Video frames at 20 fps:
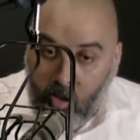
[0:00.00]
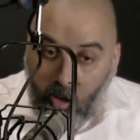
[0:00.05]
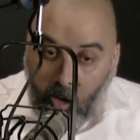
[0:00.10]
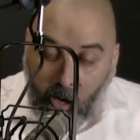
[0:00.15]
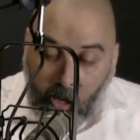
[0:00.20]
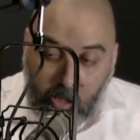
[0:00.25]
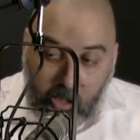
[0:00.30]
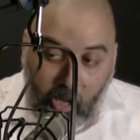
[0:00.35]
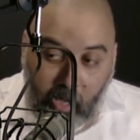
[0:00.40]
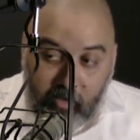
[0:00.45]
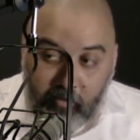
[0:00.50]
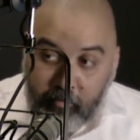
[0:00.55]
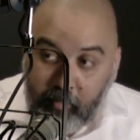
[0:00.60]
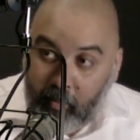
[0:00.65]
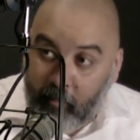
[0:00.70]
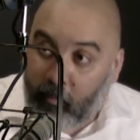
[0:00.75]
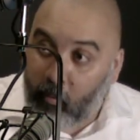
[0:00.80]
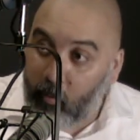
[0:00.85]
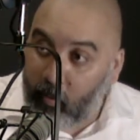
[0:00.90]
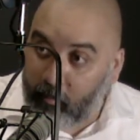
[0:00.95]
A lot of
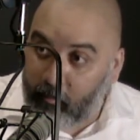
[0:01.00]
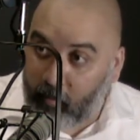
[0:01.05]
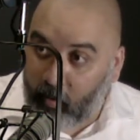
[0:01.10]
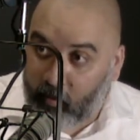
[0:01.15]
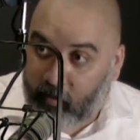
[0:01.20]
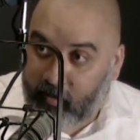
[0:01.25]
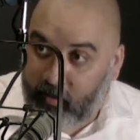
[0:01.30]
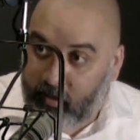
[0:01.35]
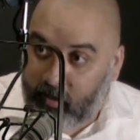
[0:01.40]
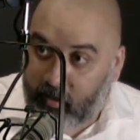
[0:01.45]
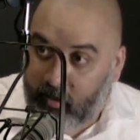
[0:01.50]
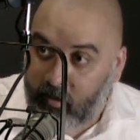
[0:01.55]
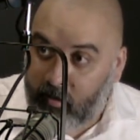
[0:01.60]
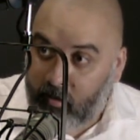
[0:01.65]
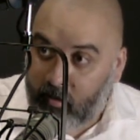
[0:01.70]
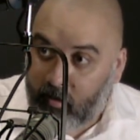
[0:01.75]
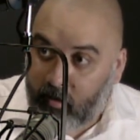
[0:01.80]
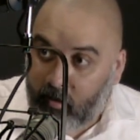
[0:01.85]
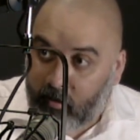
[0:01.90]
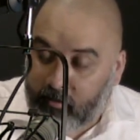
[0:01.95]
people with marketing,
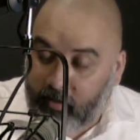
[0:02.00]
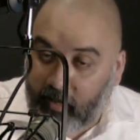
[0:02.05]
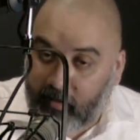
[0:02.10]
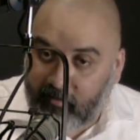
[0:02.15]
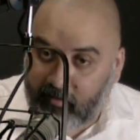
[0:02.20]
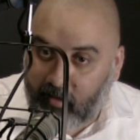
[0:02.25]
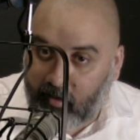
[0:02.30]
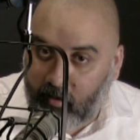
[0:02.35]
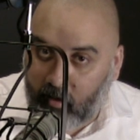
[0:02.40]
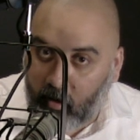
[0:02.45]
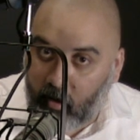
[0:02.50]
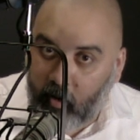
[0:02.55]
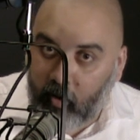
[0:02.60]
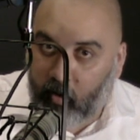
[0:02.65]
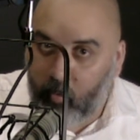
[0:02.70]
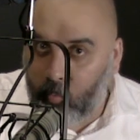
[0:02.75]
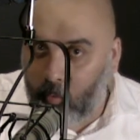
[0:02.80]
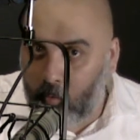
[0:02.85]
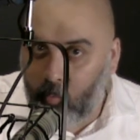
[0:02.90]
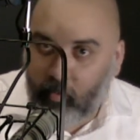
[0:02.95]
they say, oh,
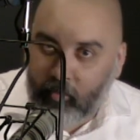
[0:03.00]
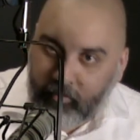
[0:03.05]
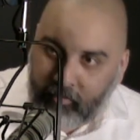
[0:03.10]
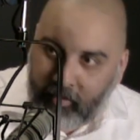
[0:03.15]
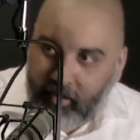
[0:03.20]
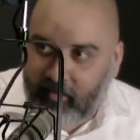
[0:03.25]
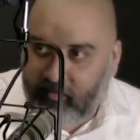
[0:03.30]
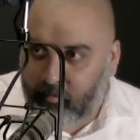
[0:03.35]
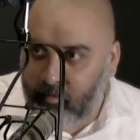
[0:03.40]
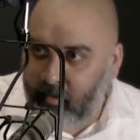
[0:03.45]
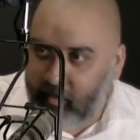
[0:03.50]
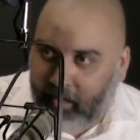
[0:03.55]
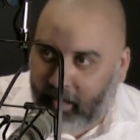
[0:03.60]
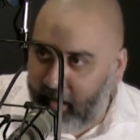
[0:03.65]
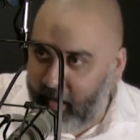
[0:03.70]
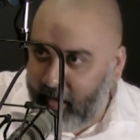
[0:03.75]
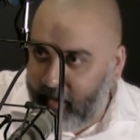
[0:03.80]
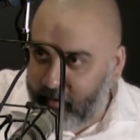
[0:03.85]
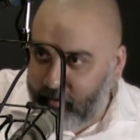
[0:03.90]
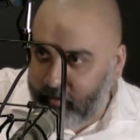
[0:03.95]
well, with Facebook
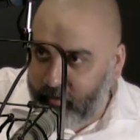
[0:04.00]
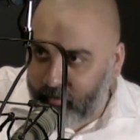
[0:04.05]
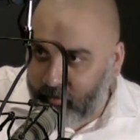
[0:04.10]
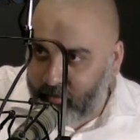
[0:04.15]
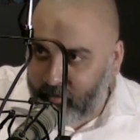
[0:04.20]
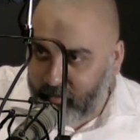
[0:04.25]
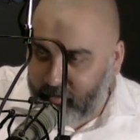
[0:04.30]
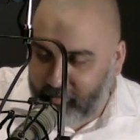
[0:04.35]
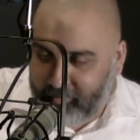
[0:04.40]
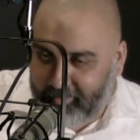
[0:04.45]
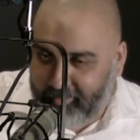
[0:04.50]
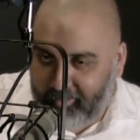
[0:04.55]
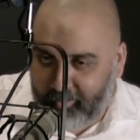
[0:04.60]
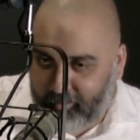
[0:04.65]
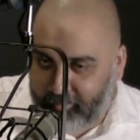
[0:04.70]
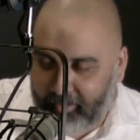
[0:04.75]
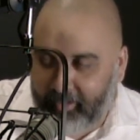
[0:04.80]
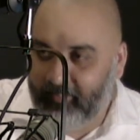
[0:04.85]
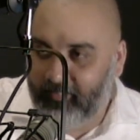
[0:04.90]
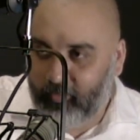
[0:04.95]
ad or
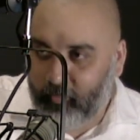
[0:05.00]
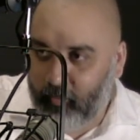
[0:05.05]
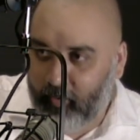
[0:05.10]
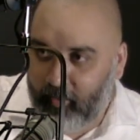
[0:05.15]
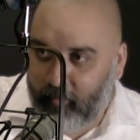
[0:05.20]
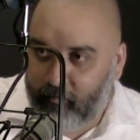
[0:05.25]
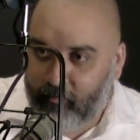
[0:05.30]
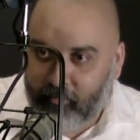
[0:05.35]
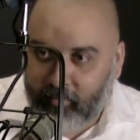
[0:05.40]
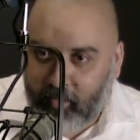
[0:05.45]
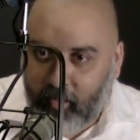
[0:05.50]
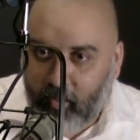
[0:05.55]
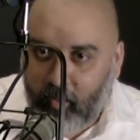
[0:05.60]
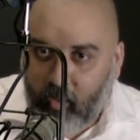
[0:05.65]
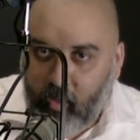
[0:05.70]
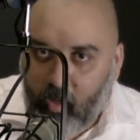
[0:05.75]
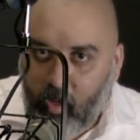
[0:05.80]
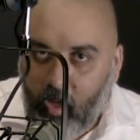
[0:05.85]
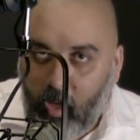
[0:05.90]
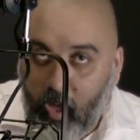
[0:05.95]
Instagram,
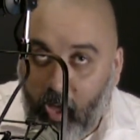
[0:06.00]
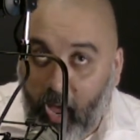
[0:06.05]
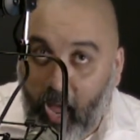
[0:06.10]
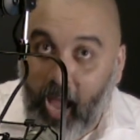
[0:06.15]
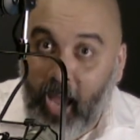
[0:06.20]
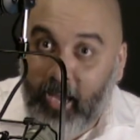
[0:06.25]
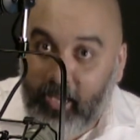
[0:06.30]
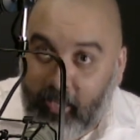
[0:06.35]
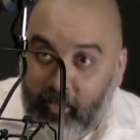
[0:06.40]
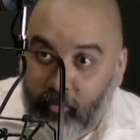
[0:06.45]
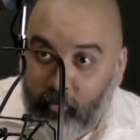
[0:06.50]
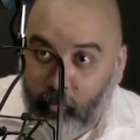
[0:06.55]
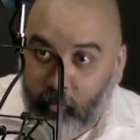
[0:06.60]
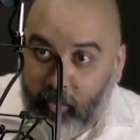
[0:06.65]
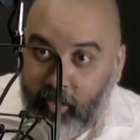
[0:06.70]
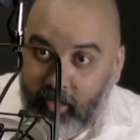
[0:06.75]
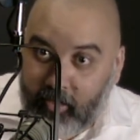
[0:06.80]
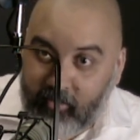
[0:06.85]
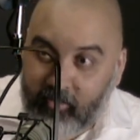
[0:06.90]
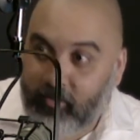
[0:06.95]
I can
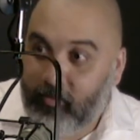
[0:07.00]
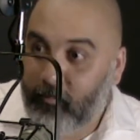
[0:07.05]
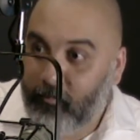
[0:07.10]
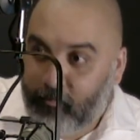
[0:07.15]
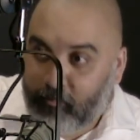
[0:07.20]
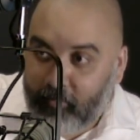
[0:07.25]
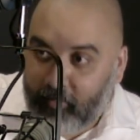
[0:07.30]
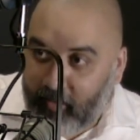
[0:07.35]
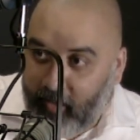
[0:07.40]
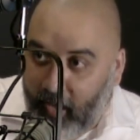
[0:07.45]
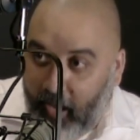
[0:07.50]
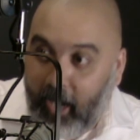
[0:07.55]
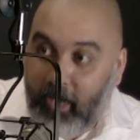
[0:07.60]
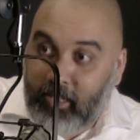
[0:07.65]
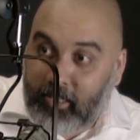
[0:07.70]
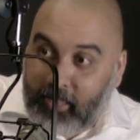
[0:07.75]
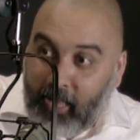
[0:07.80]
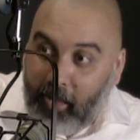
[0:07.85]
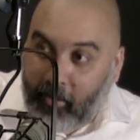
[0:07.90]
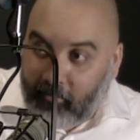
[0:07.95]
reach
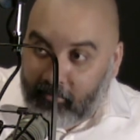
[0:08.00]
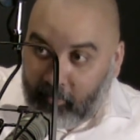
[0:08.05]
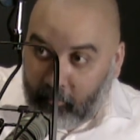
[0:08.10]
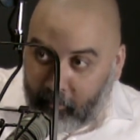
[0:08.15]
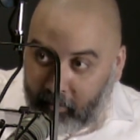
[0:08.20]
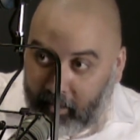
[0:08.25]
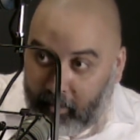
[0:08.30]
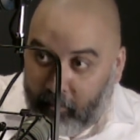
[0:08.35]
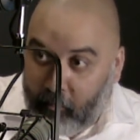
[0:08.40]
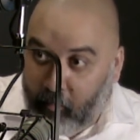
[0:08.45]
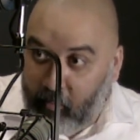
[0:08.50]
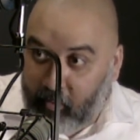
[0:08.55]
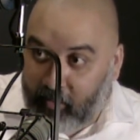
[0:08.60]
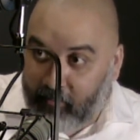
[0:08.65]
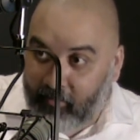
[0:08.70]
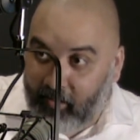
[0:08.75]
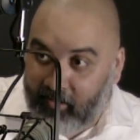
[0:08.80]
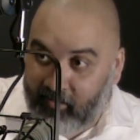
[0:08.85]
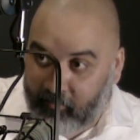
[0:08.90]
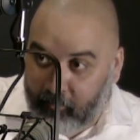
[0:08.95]
8,000 people if
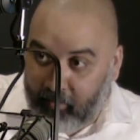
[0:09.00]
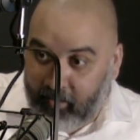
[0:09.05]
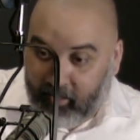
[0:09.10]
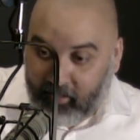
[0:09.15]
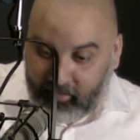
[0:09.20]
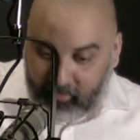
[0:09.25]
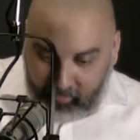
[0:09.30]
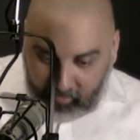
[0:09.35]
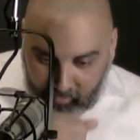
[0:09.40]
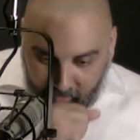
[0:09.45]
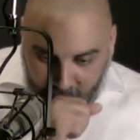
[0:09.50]
I spend